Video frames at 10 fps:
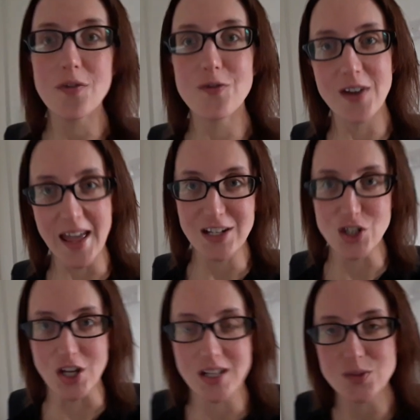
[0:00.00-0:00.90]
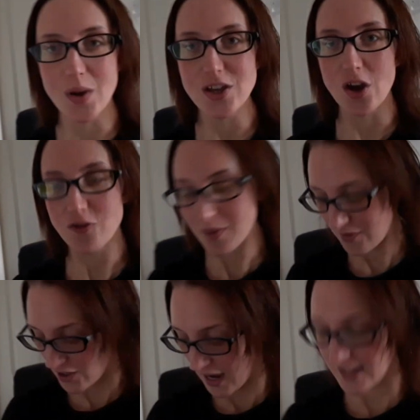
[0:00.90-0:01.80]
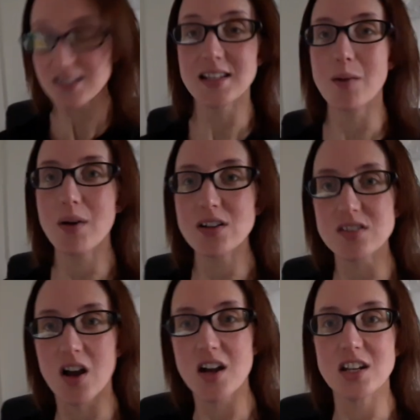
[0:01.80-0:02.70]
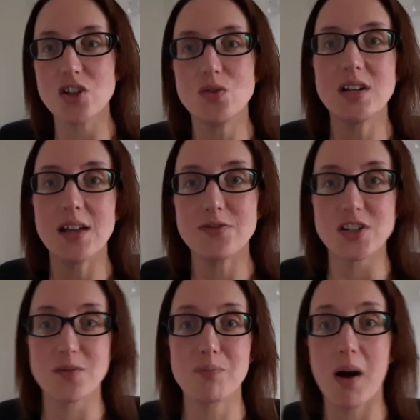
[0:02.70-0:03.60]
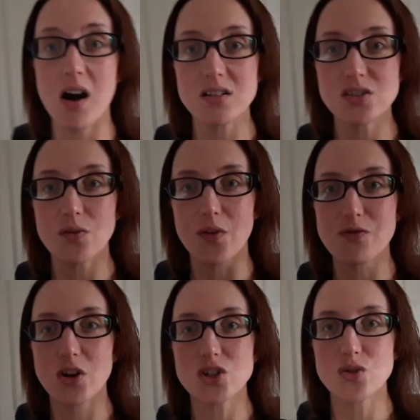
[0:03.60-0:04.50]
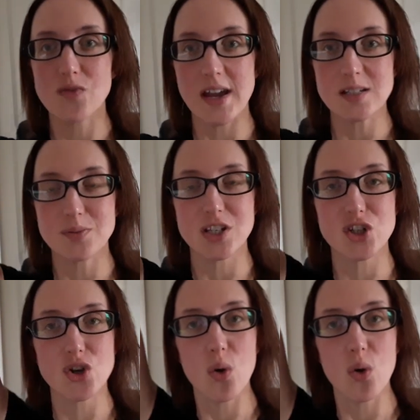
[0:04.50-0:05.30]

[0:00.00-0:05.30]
Flexion is where you go from having your hands down by your side and you lift it past sort of a frontal raised position